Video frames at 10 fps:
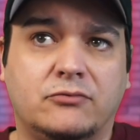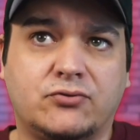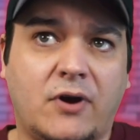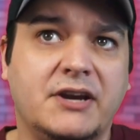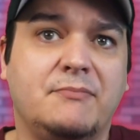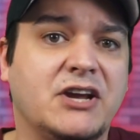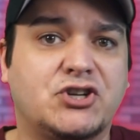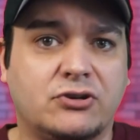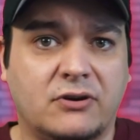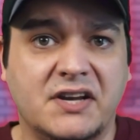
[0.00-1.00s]
try to make
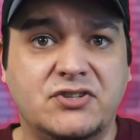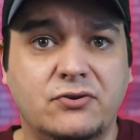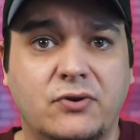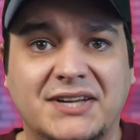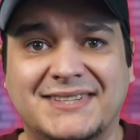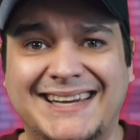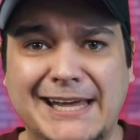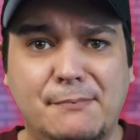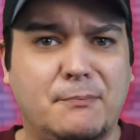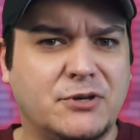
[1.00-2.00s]
sure I do is
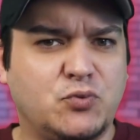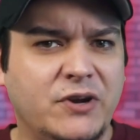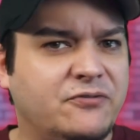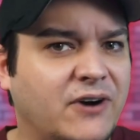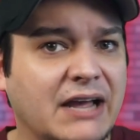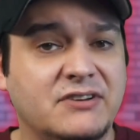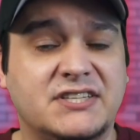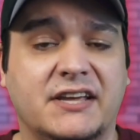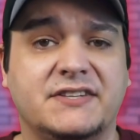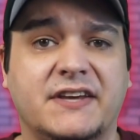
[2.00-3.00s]
keep it between 5 and
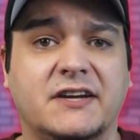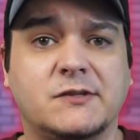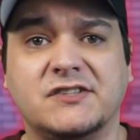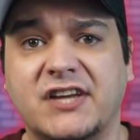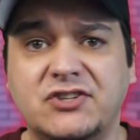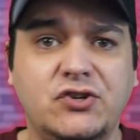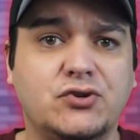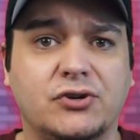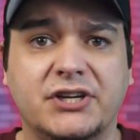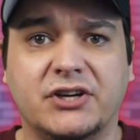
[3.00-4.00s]
10 seconds, because that's
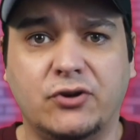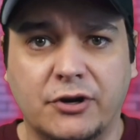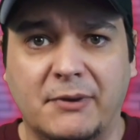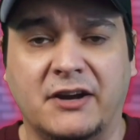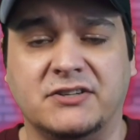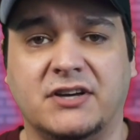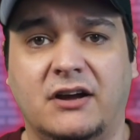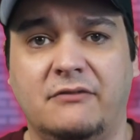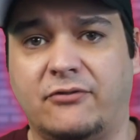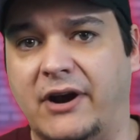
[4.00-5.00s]
usually a good amount of
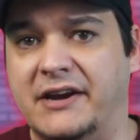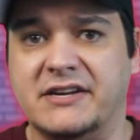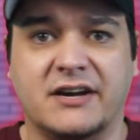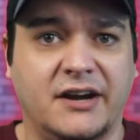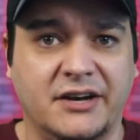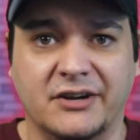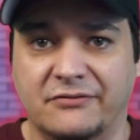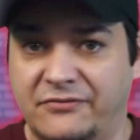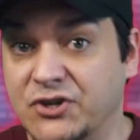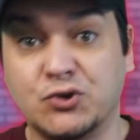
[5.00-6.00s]
time for any kind
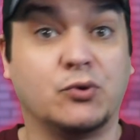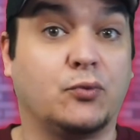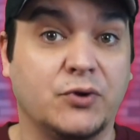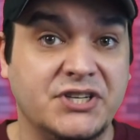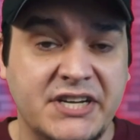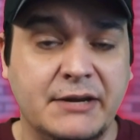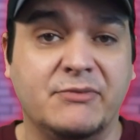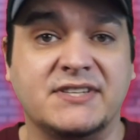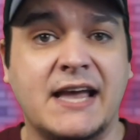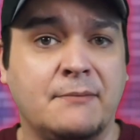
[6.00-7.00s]
of visual
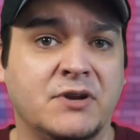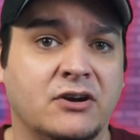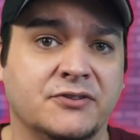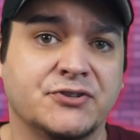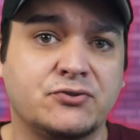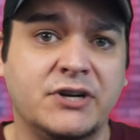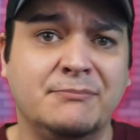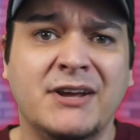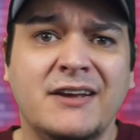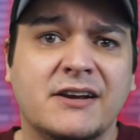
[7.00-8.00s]
redeem that's happening on the
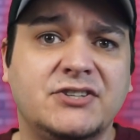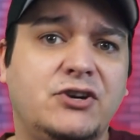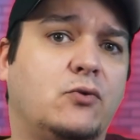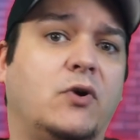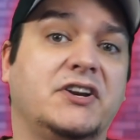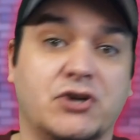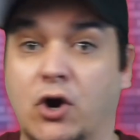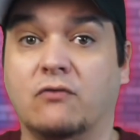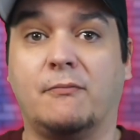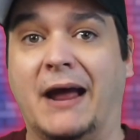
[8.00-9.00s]
stream, because you don't want it
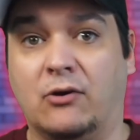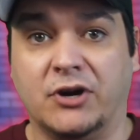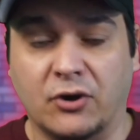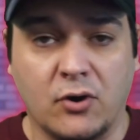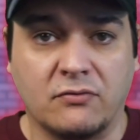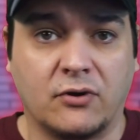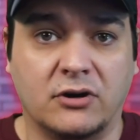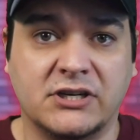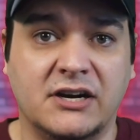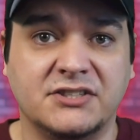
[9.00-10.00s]
to overpower your
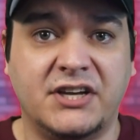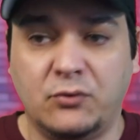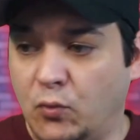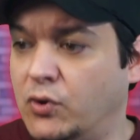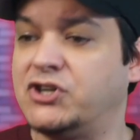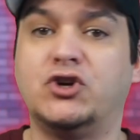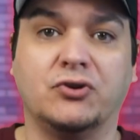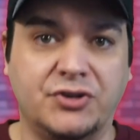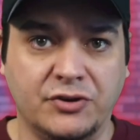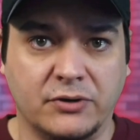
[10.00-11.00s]
overall content and what
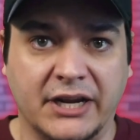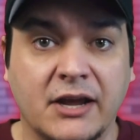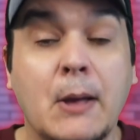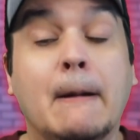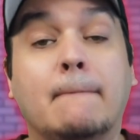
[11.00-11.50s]
you're doing.